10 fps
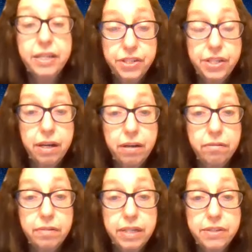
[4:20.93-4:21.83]

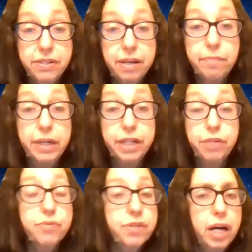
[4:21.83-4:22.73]
So it's somebody
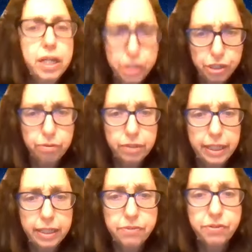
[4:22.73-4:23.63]
who's unduly
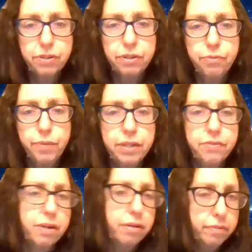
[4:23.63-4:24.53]
concerned with
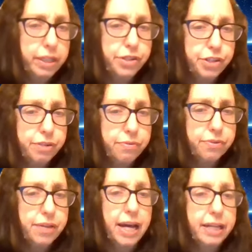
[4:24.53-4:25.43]
his own
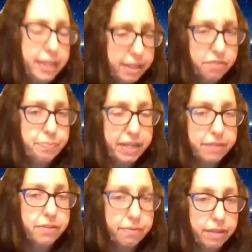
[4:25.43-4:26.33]
issues at the
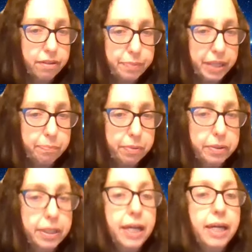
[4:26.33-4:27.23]
expense of other people.